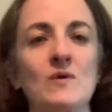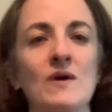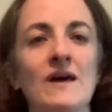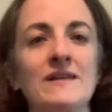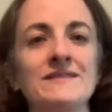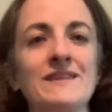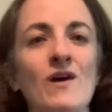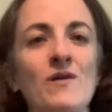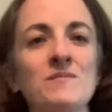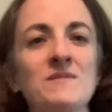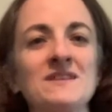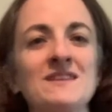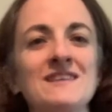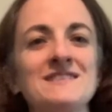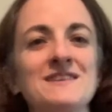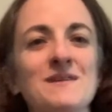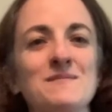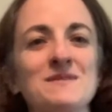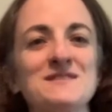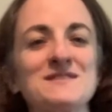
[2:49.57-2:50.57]
And now I'm going to
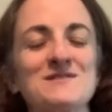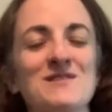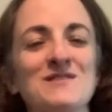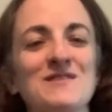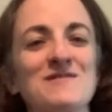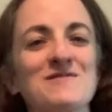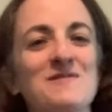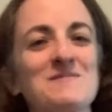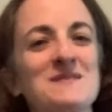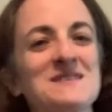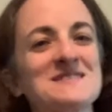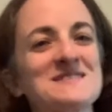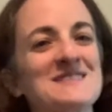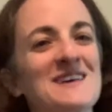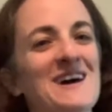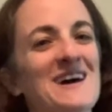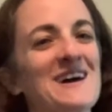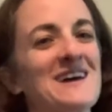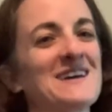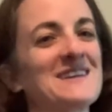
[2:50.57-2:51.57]
demonstrate it from the
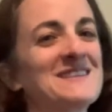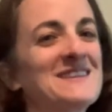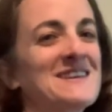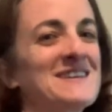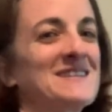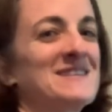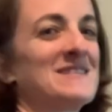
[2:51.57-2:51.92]
side.